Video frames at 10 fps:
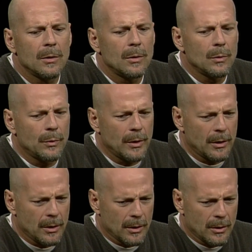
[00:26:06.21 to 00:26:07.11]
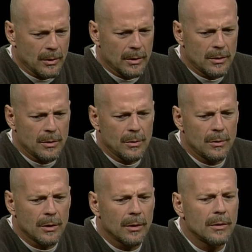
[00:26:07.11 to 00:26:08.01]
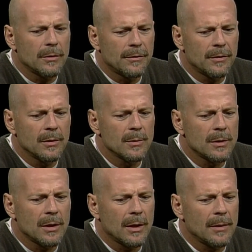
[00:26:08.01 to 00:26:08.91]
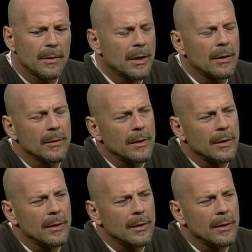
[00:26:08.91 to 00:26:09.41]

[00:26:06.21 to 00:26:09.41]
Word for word: we are going to turn into films that I'm, I don't,